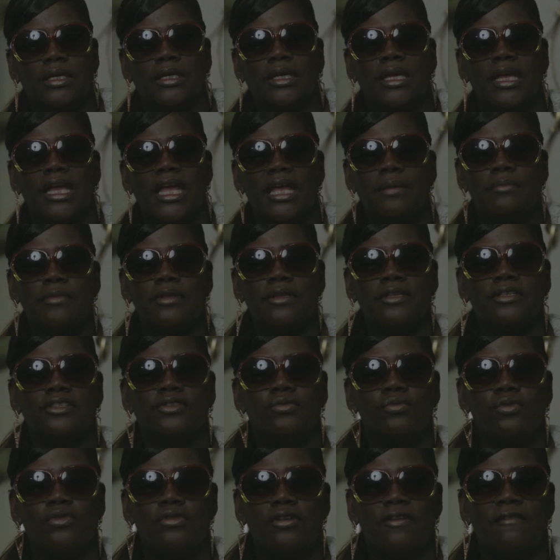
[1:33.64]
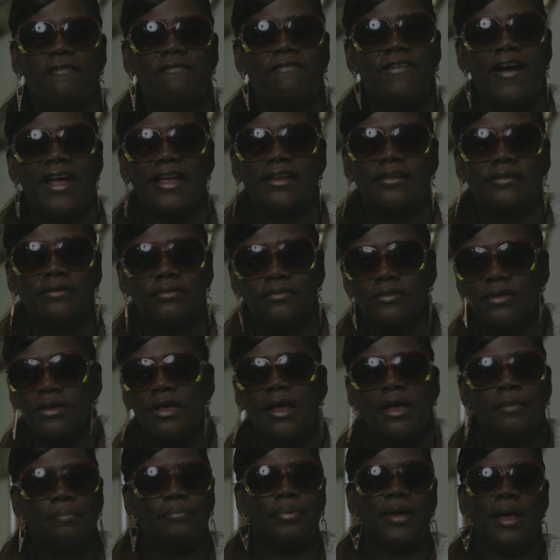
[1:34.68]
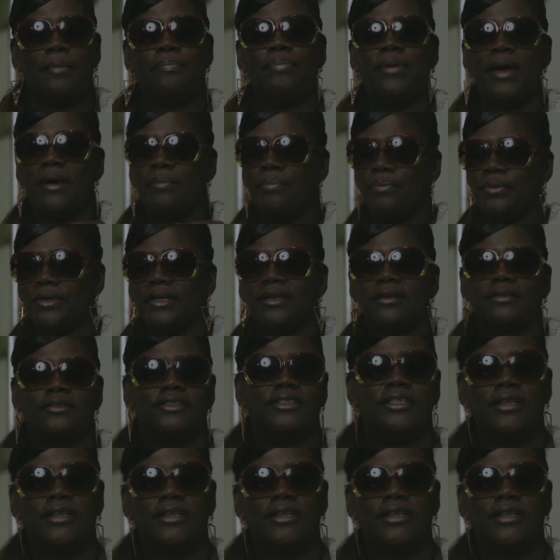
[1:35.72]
came in this world fighting, Bap blah bam,